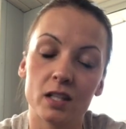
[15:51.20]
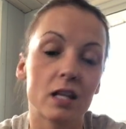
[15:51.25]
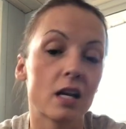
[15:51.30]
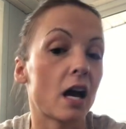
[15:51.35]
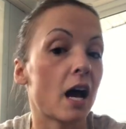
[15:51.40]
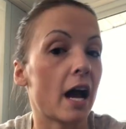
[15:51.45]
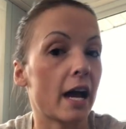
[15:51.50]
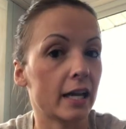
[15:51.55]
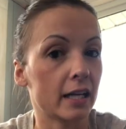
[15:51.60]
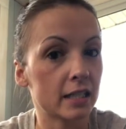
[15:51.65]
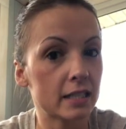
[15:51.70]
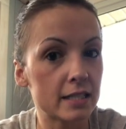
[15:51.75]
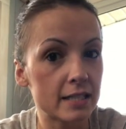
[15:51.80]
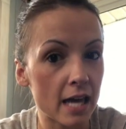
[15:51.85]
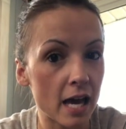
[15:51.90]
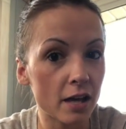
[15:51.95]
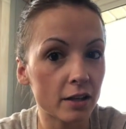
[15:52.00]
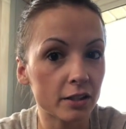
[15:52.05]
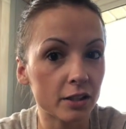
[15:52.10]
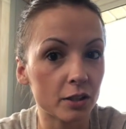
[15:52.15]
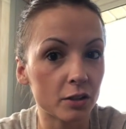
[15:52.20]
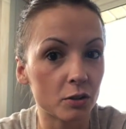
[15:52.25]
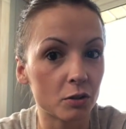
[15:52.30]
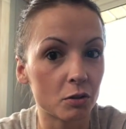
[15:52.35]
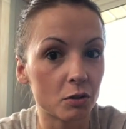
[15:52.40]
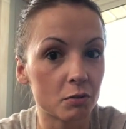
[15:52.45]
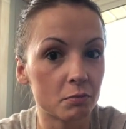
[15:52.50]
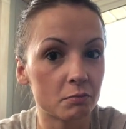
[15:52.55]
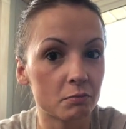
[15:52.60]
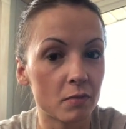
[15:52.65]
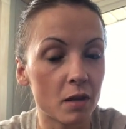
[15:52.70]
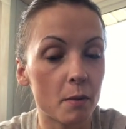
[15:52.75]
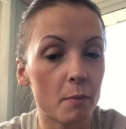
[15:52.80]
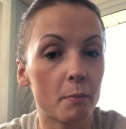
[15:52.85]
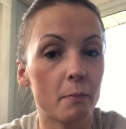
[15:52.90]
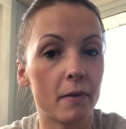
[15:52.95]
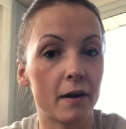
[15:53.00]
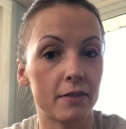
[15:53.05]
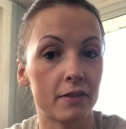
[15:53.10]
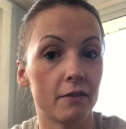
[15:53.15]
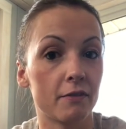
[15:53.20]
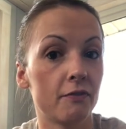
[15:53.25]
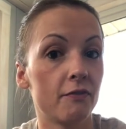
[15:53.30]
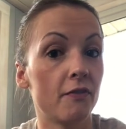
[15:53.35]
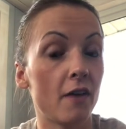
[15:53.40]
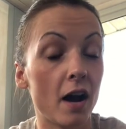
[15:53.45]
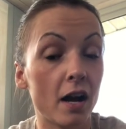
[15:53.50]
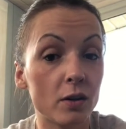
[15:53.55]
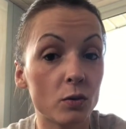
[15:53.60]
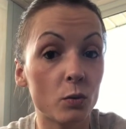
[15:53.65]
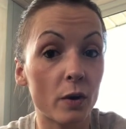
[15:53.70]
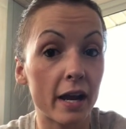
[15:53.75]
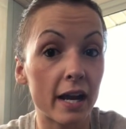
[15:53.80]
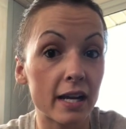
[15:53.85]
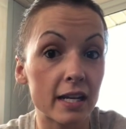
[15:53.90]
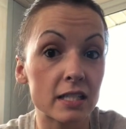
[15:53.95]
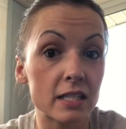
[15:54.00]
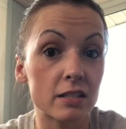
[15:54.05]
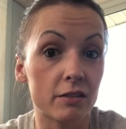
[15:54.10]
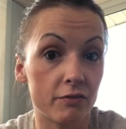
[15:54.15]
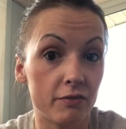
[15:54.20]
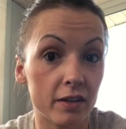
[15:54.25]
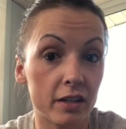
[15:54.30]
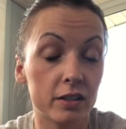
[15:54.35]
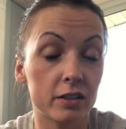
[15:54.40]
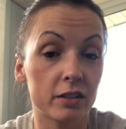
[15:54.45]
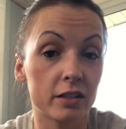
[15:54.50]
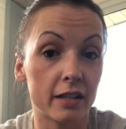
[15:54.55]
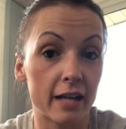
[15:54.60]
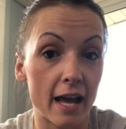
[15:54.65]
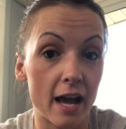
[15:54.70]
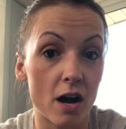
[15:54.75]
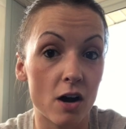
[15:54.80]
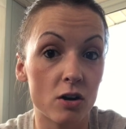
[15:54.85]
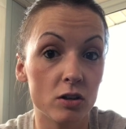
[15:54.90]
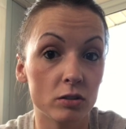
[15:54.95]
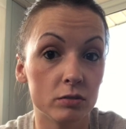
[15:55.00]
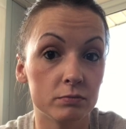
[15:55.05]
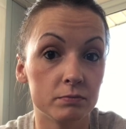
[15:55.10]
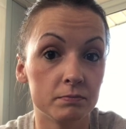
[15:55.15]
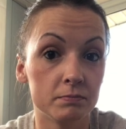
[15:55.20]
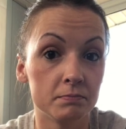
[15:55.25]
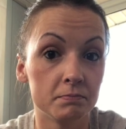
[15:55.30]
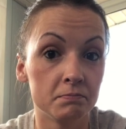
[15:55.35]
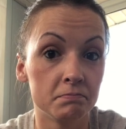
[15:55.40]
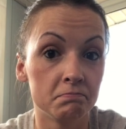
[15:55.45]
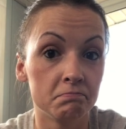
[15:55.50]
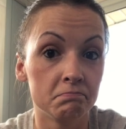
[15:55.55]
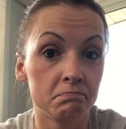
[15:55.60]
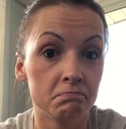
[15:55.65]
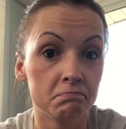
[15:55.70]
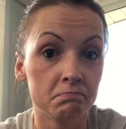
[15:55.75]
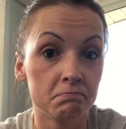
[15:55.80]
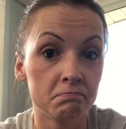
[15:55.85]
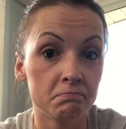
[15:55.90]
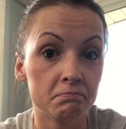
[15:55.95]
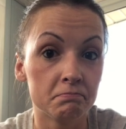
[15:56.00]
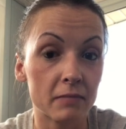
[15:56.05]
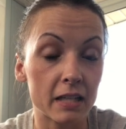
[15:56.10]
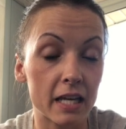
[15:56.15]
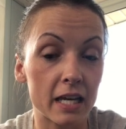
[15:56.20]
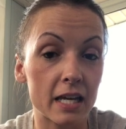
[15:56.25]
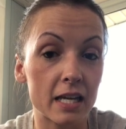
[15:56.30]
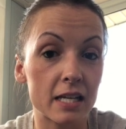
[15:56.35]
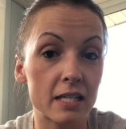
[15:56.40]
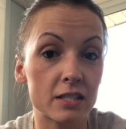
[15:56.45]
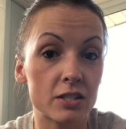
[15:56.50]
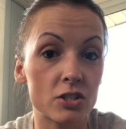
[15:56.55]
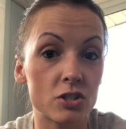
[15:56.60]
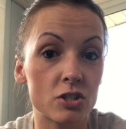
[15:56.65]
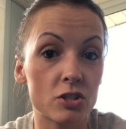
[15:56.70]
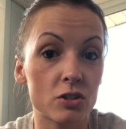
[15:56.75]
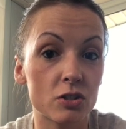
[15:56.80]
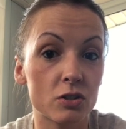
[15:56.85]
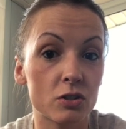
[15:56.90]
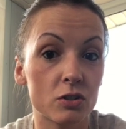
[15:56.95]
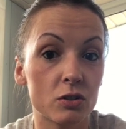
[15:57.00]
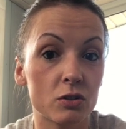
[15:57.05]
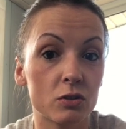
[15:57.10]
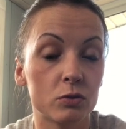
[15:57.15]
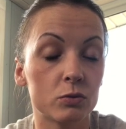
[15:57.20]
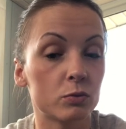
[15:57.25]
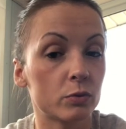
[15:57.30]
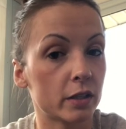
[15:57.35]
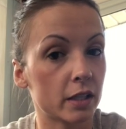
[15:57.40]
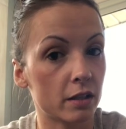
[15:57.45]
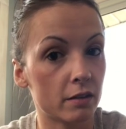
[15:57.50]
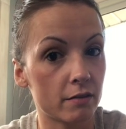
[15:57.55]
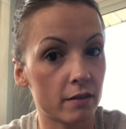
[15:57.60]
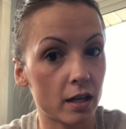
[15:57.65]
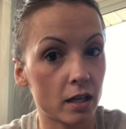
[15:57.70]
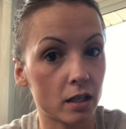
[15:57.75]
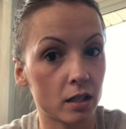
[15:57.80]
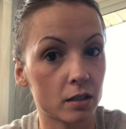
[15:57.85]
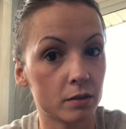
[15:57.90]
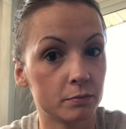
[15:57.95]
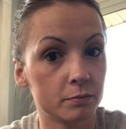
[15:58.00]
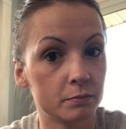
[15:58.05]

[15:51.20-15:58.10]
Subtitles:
I could tell you, but the fun way to figure it out is to, what do you think?